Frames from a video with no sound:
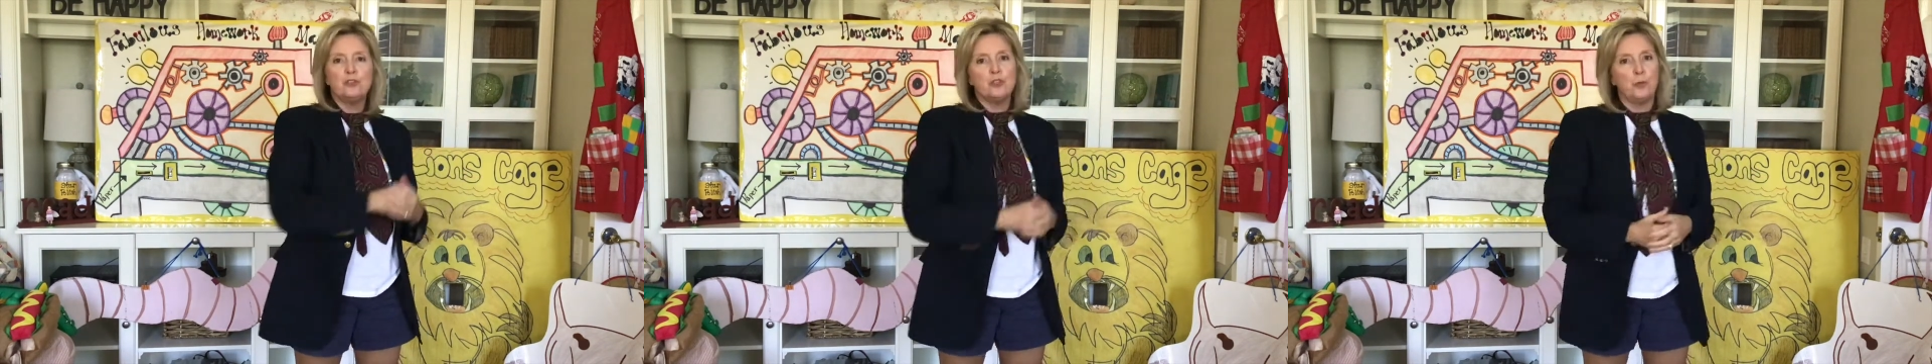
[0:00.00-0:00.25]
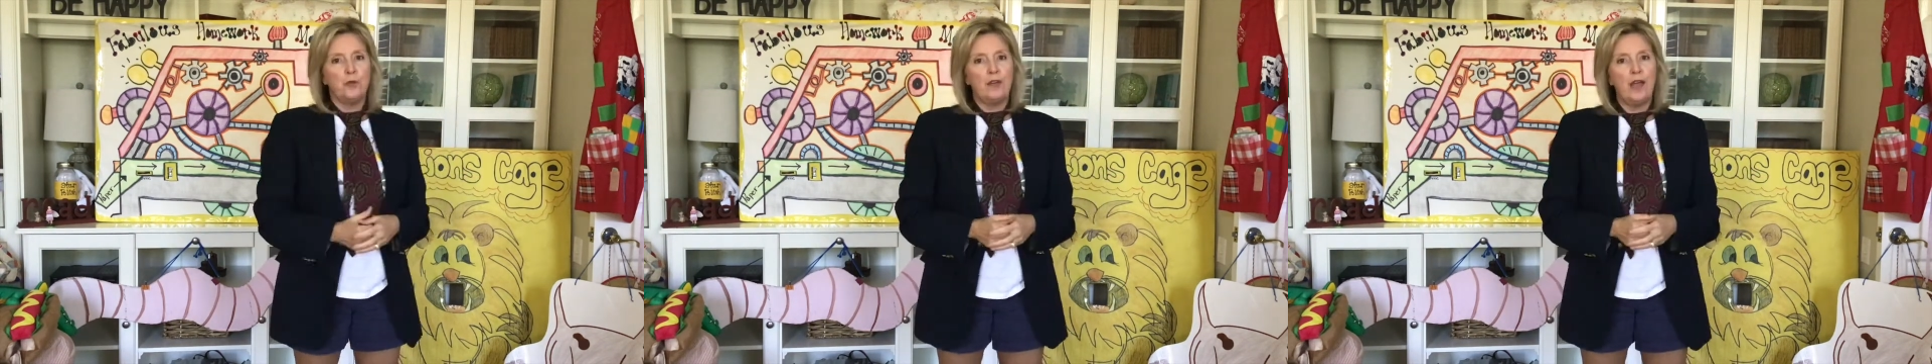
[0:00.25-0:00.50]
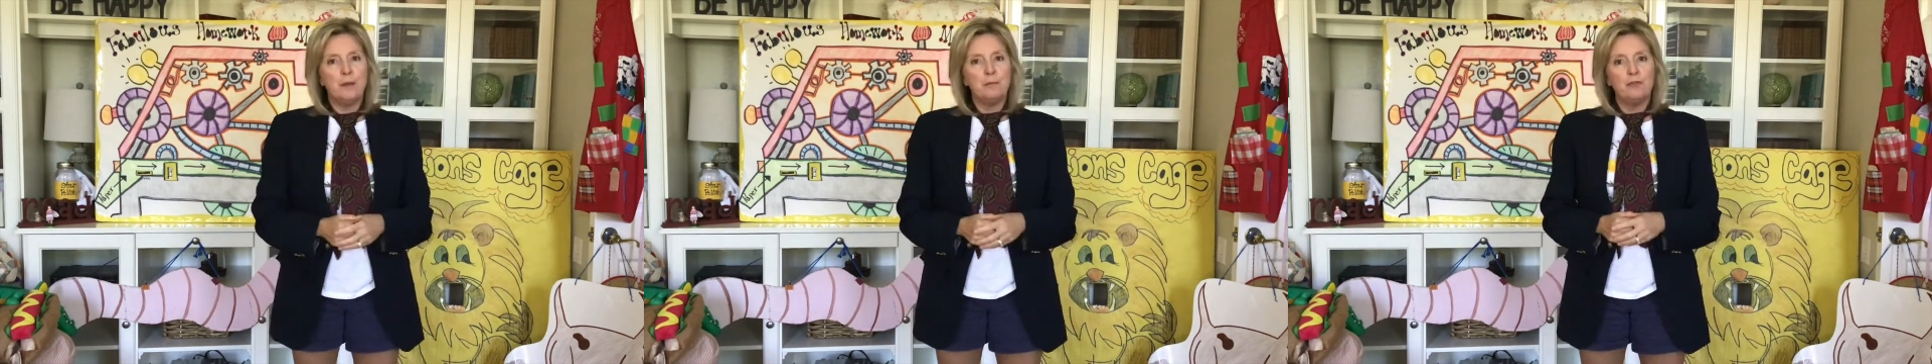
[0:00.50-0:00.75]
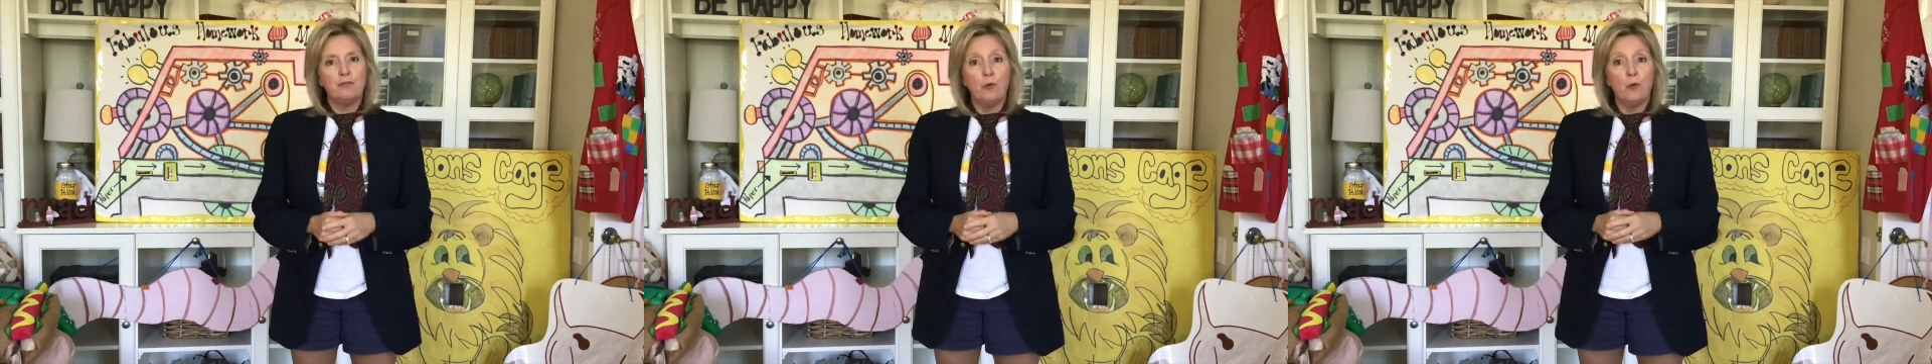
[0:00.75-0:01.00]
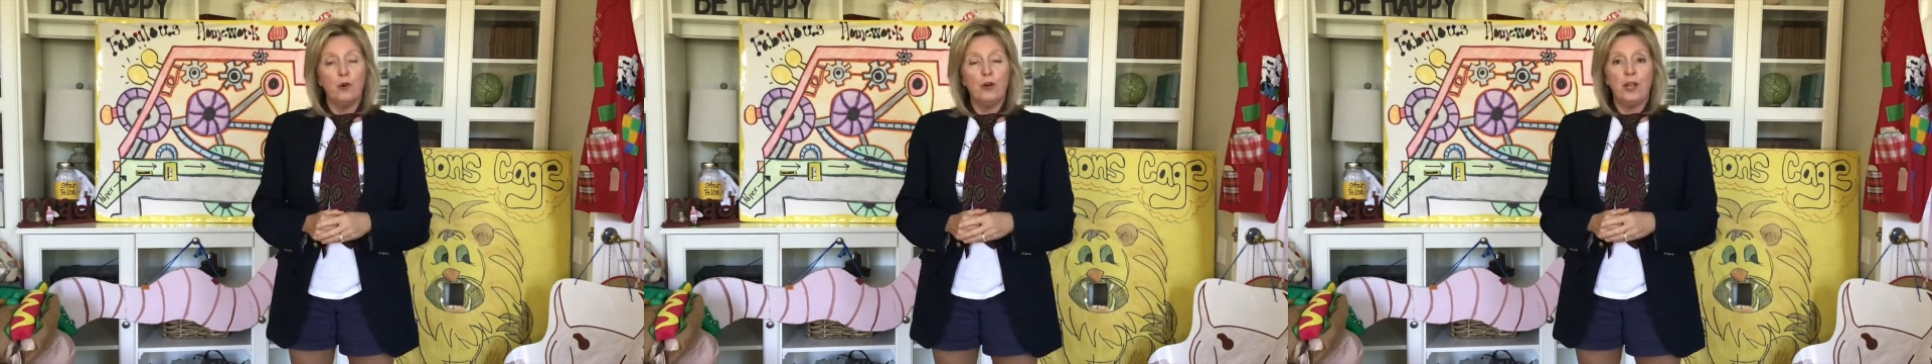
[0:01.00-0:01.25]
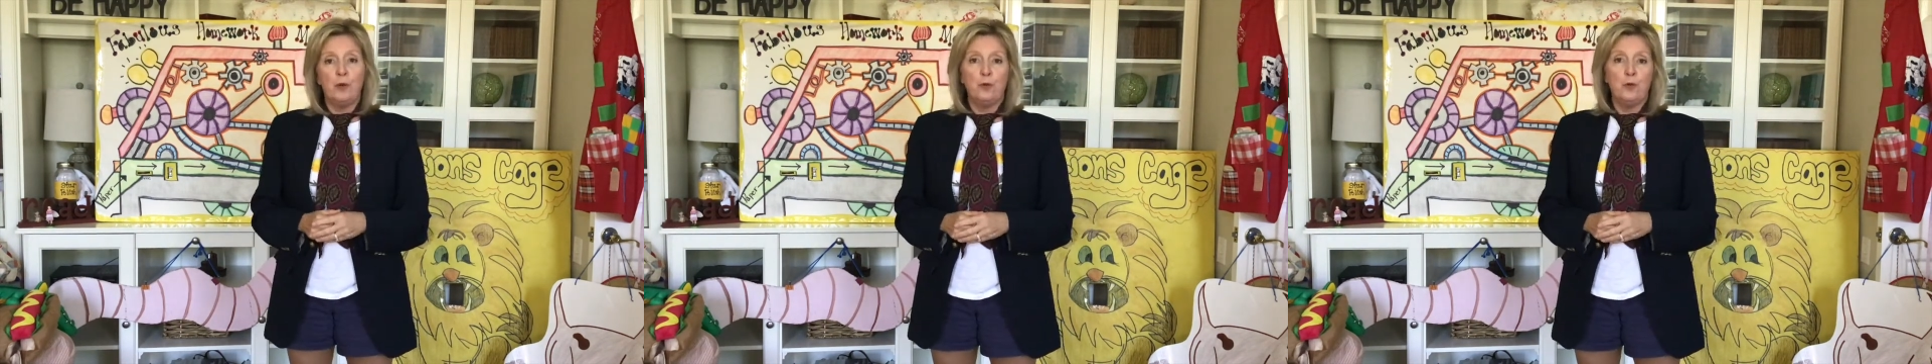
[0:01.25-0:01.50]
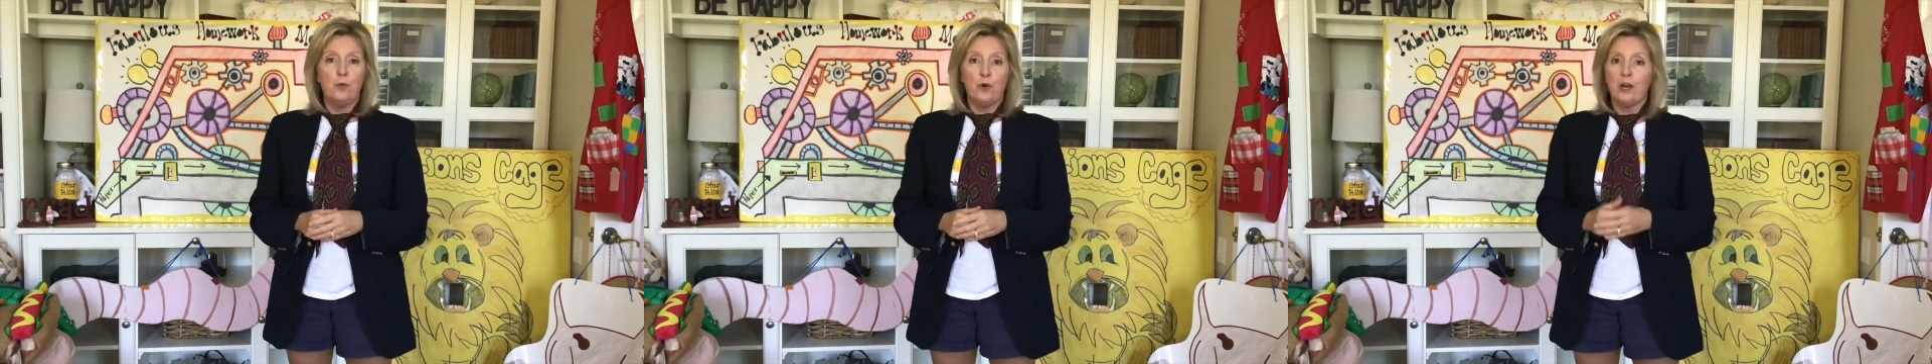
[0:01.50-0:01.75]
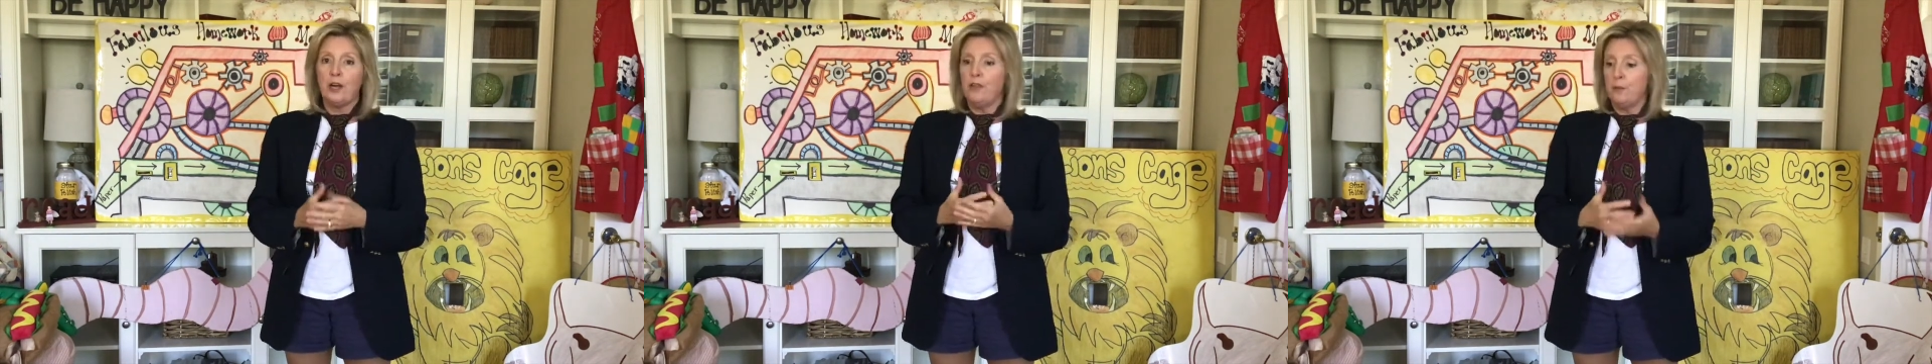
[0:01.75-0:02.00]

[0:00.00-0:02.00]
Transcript: that we've had before and we work on the